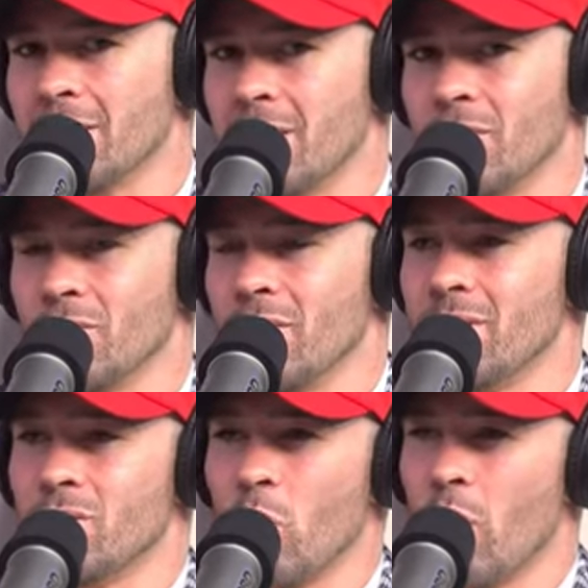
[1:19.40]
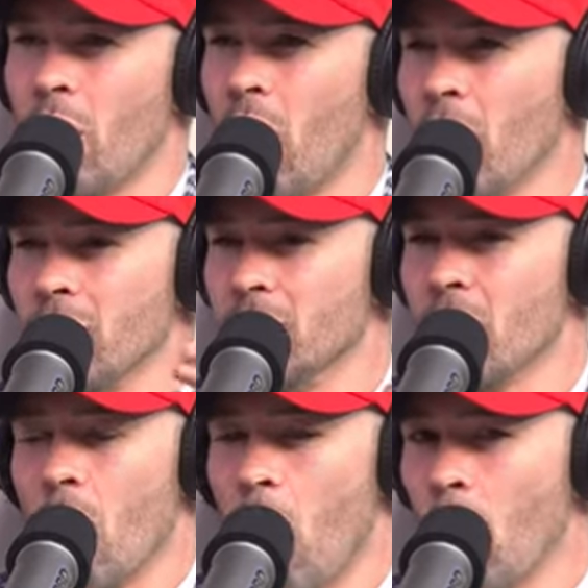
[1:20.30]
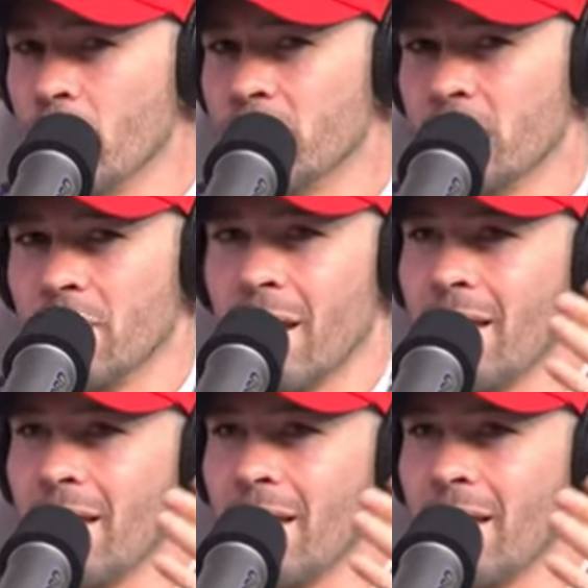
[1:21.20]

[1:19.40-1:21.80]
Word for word: history. He's stolen cars, arson. Like,